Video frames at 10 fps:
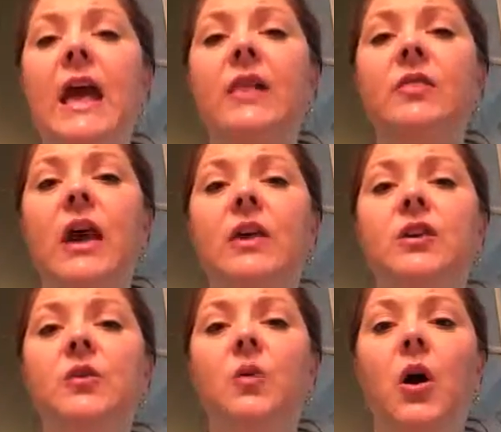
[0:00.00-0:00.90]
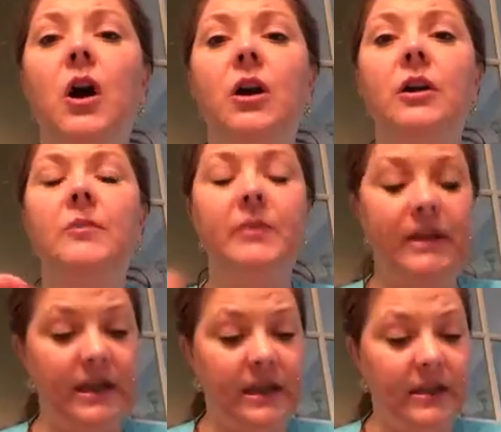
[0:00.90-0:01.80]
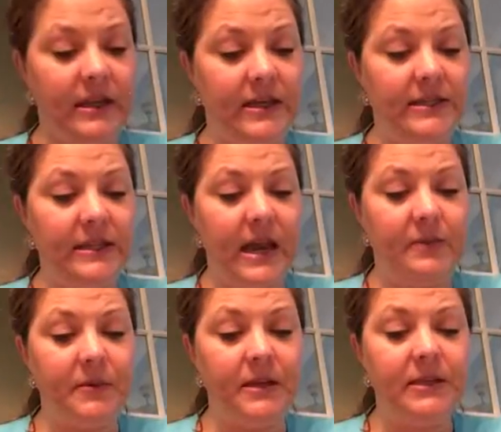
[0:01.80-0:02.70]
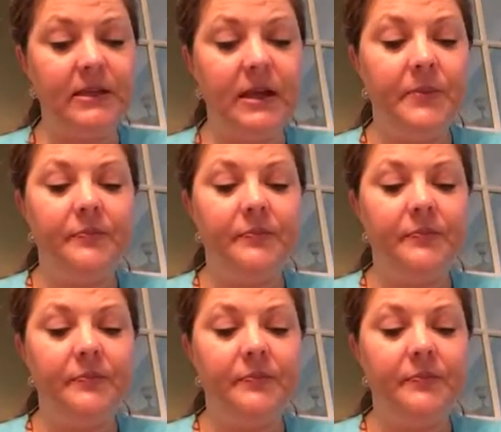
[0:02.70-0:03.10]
and that you are completing the assignments.